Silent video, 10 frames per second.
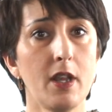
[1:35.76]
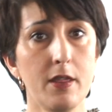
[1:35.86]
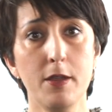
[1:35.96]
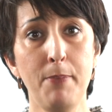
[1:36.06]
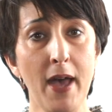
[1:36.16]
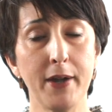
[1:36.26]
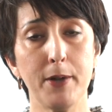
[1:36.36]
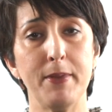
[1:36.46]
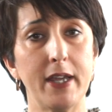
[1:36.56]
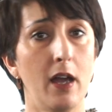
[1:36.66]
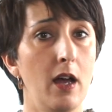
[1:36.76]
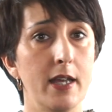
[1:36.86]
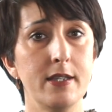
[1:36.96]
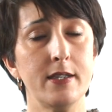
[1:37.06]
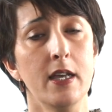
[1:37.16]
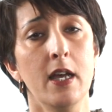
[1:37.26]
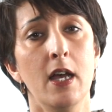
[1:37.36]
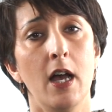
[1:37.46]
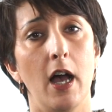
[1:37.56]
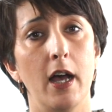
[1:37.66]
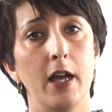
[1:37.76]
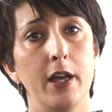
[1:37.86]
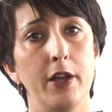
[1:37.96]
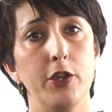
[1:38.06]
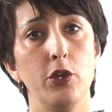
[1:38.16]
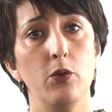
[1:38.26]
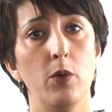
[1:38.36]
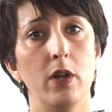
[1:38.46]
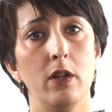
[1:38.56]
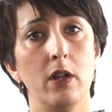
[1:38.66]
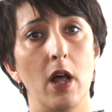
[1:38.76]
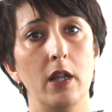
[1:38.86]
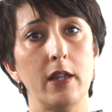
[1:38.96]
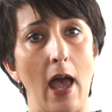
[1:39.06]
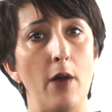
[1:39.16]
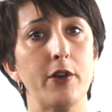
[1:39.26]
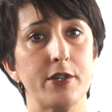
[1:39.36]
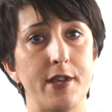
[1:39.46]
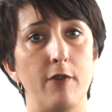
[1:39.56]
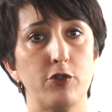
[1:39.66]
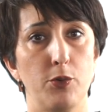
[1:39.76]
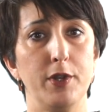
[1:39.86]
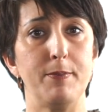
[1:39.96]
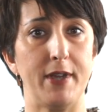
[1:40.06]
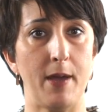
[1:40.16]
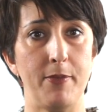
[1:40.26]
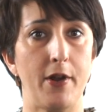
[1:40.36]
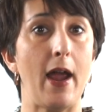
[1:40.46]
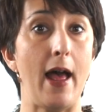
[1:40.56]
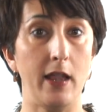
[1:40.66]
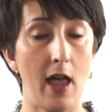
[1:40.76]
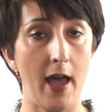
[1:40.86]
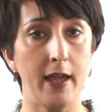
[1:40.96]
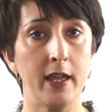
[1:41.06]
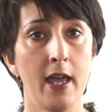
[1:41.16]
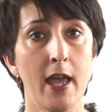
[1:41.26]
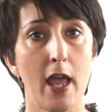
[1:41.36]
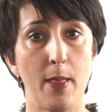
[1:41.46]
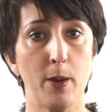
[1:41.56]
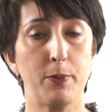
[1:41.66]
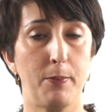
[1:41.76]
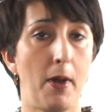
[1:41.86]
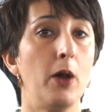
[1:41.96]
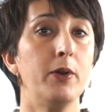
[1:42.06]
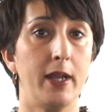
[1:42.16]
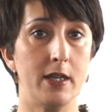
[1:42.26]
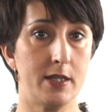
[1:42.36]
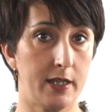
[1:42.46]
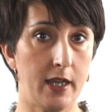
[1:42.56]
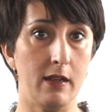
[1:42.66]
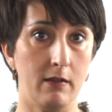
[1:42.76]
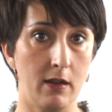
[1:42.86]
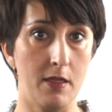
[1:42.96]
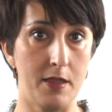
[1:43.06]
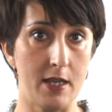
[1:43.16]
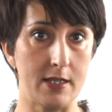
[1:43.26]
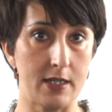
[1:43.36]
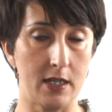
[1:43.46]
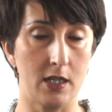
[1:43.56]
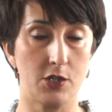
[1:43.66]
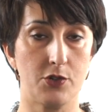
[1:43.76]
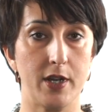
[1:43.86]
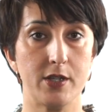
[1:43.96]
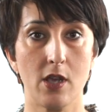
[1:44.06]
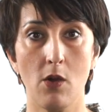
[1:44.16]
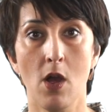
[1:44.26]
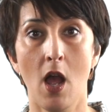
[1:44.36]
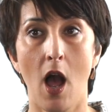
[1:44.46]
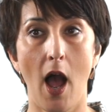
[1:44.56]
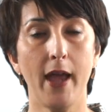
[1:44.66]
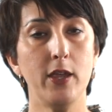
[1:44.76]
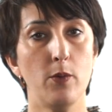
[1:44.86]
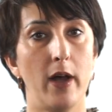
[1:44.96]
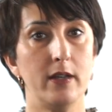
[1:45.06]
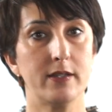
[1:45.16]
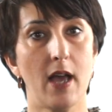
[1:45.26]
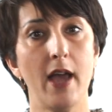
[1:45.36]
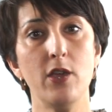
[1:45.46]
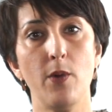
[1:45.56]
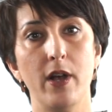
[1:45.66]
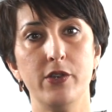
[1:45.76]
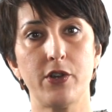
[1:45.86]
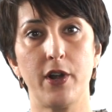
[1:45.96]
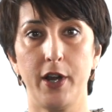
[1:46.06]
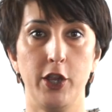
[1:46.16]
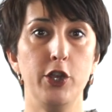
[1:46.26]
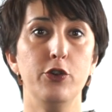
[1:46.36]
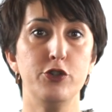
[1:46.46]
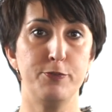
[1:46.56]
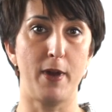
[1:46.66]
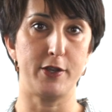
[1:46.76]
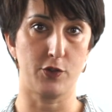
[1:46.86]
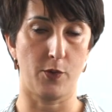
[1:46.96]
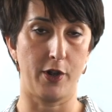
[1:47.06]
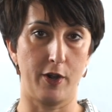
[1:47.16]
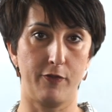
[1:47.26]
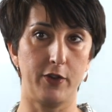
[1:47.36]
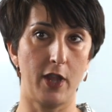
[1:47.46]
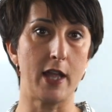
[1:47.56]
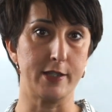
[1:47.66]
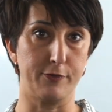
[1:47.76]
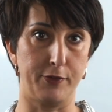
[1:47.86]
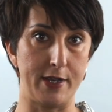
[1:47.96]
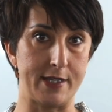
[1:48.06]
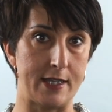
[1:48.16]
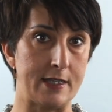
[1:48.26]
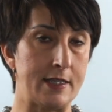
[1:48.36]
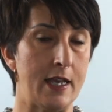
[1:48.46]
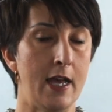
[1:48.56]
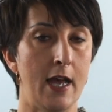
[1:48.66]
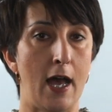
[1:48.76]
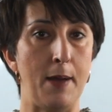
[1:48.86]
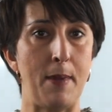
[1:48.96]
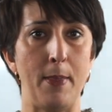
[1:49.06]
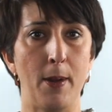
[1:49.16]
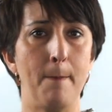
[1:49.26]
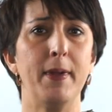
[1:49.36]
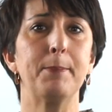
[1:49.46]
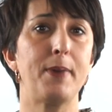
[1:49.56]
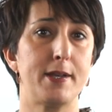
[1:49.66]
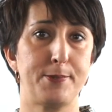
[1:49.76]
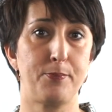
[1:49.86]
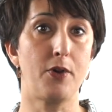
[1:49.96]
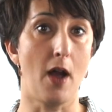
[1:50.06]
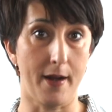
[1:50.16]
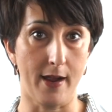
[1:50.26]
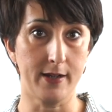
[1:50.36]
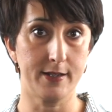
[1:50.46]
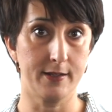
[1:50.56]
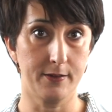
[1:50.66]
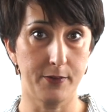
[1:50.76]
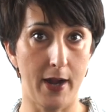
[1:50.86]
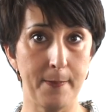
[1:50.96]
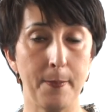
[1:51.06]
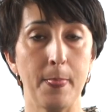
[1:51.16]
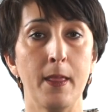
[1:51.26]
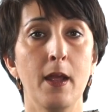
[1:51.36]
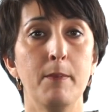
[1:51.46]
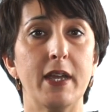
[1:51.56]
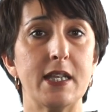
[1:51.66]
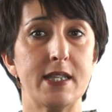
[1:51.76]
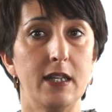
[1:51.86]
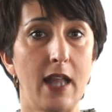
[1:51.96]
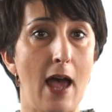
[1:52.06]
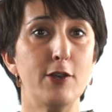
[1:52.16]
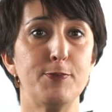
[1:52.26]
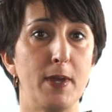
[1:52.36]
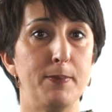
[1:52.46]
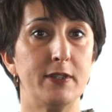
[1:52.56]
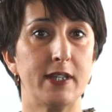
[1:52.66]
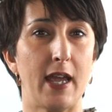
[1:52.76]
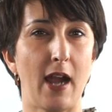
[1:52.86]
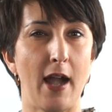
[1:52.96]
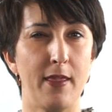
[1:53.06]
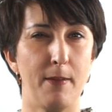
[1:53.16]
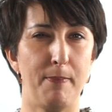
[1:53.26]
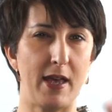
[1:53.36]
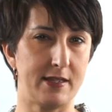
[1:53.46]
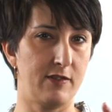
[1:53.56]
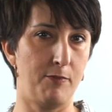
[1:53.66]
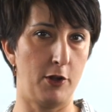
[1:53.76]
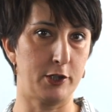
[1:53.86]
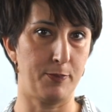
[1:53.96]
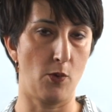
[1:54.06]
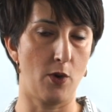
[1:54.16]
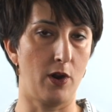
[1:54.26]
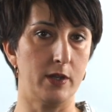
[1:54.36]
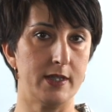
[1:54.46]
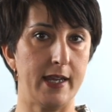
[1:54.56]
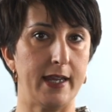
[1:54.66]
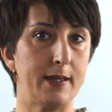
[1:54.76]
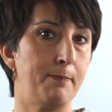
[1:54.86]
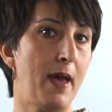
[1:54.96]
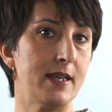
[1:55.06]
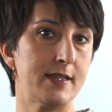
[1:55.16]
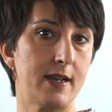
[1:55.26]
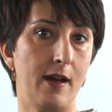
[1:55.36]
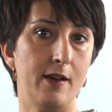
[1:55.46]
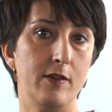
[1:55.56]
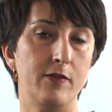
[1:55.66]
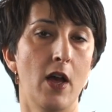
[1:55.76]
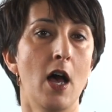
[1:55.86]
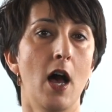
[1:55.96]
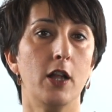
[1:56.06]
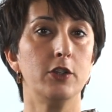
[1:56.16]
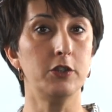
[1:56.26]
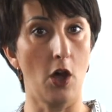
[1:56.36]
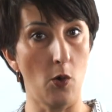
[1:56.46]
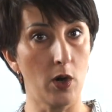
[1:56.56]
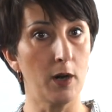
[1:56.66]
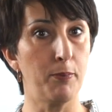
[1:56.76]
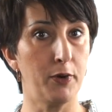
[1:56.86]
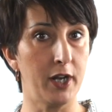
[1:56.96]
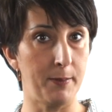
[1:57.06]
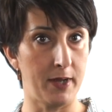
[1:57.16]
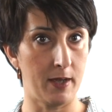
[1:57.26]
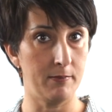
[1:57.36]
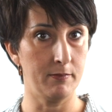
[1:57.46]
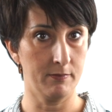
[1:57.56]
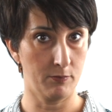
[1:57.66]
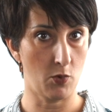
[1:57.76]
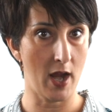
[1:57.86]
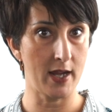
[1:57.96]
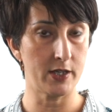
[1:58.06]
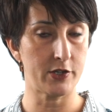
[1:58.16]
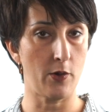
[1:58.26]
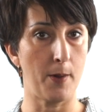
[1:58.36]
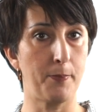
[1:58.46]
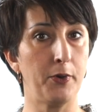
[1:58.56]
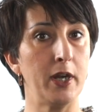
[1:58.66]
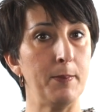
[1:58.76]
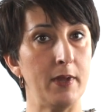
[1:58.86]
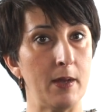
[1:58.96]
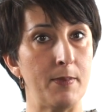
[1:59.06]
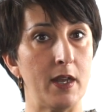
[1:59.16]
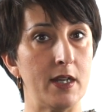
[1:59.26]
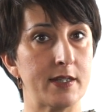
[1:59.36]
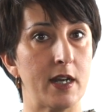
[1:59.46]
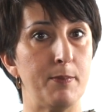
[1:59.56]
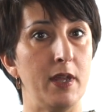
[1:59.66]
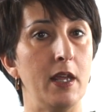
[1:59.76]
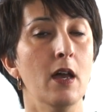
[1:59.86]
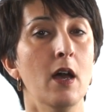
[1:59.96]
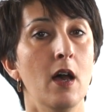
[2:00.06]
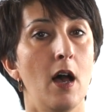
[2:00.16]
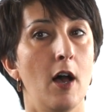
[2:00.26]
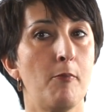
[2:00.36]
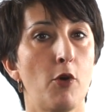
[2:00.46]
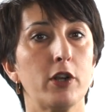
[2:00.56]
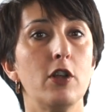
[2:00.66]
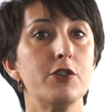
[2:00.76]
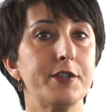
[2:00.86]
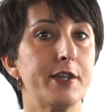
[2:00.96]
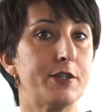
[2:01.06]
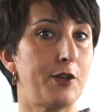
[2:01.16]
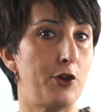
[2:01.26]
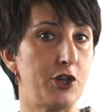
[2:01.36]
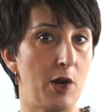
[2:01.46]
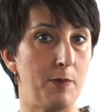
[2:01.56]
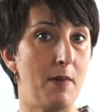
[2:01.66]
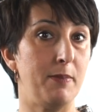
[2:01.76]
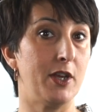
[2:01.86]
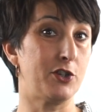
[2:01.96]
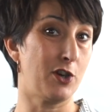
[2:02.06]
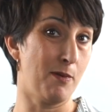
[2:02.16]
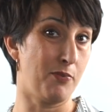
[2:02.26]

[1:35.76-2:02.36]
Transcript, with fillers: the better, because uh, you will allow yourself to really become their ally and their proponent in this industry. So I U Ls. I U Ls are a huge buzzword for lots of reasons, um, and they're a big buzz product, right? Because it allows people to get kind of the best of multiple worlds. They get the best of a lower premium, right? So a premium that is going to be uh, more closely associated with maybe a term